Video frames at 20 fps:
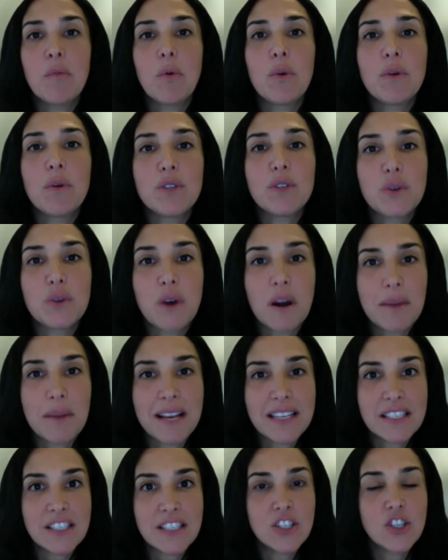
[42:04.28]
we will do our
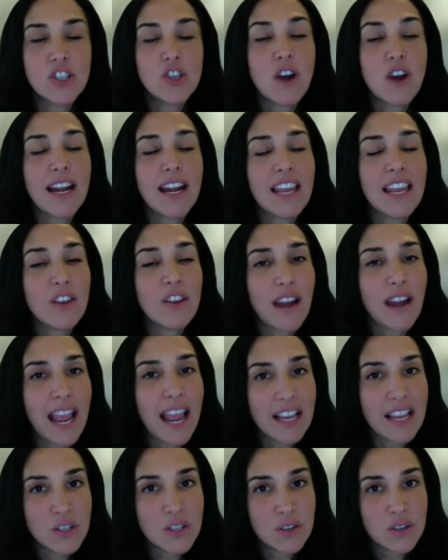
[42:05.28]
best to try to either
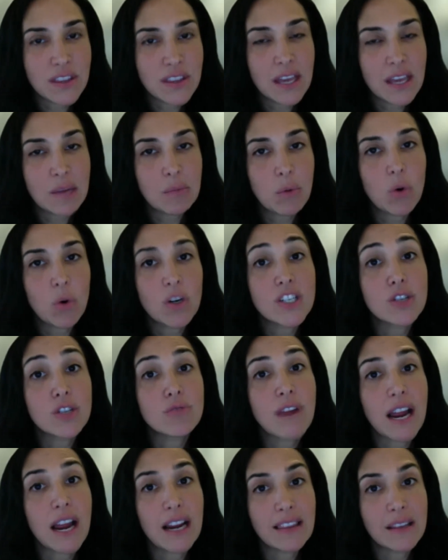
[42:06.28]
answer them or
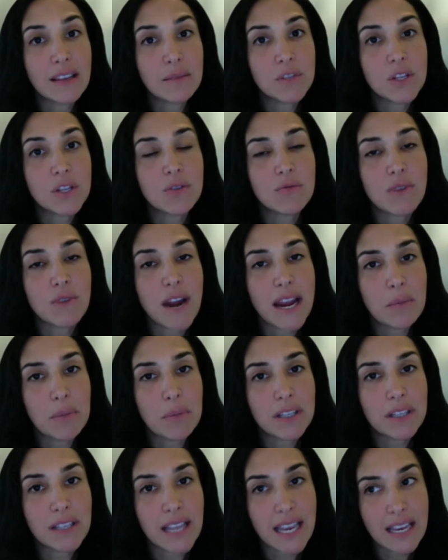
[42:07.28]
direct them to the right
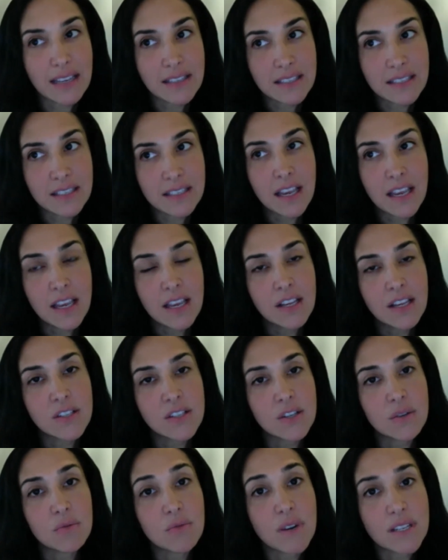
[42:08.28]
place.
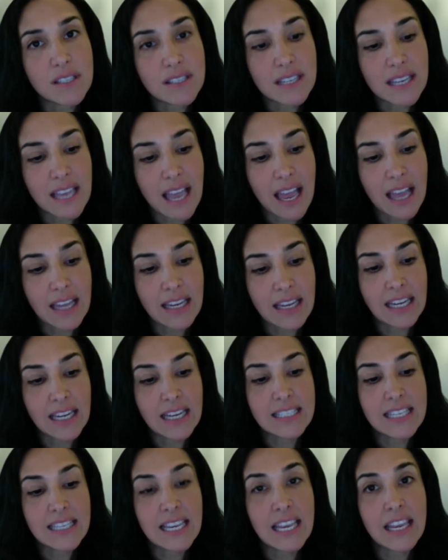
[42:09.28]
So once again, it
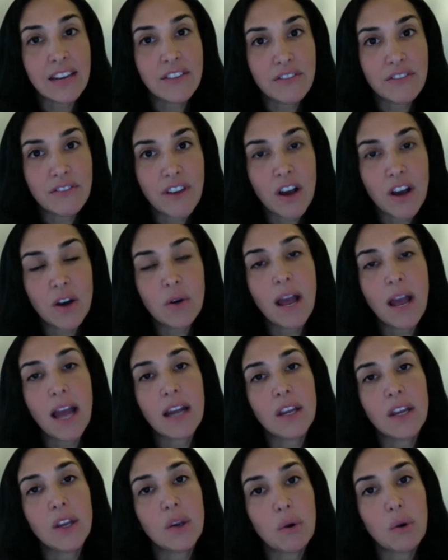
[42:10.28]
is
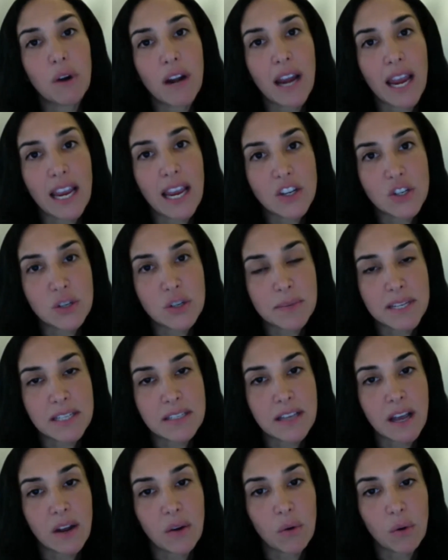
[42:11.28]

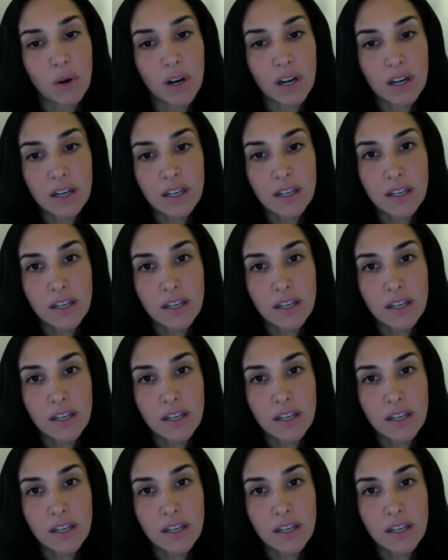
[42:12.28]
info@cureangelman.org.